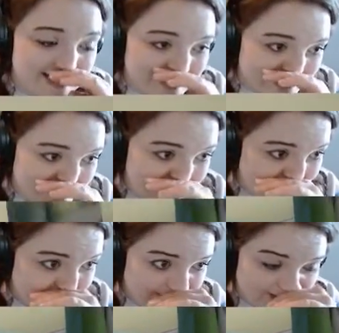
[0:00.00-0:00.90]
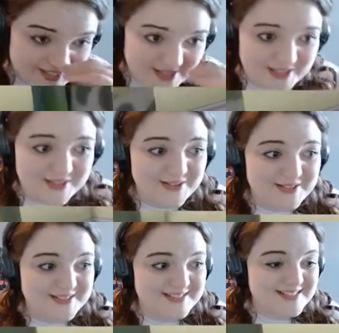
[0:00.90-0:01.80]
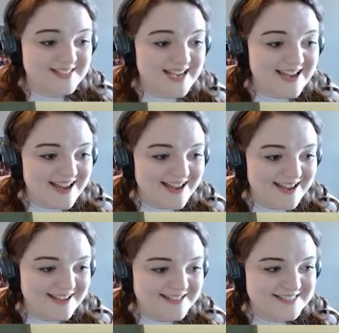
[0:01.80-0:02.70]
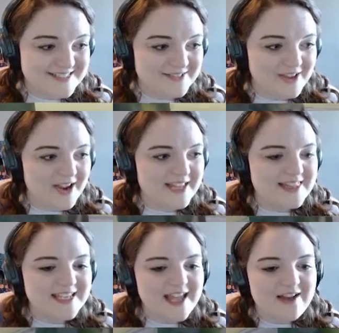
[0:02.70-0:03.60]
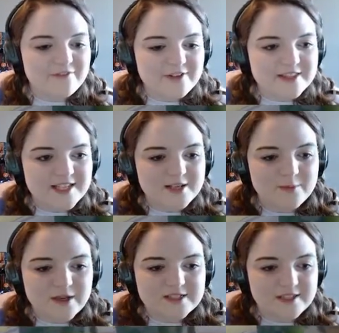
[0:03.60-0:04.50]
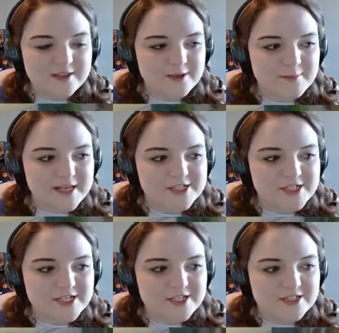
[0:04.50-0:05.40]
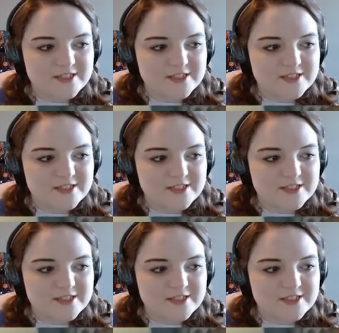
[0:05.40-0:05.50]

this for toddlers. Ah, it's so cute. I think everything works on their imagination